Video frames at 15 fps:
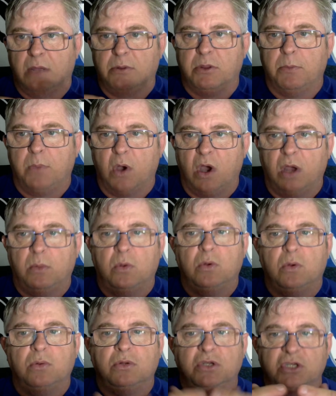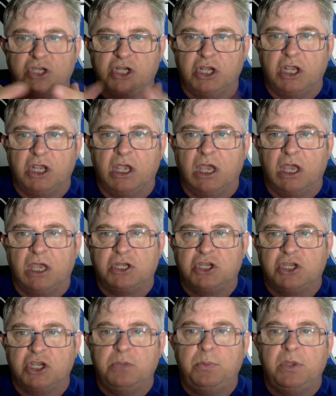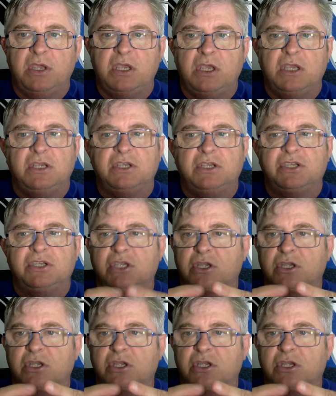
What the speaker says: the Bible and cheapies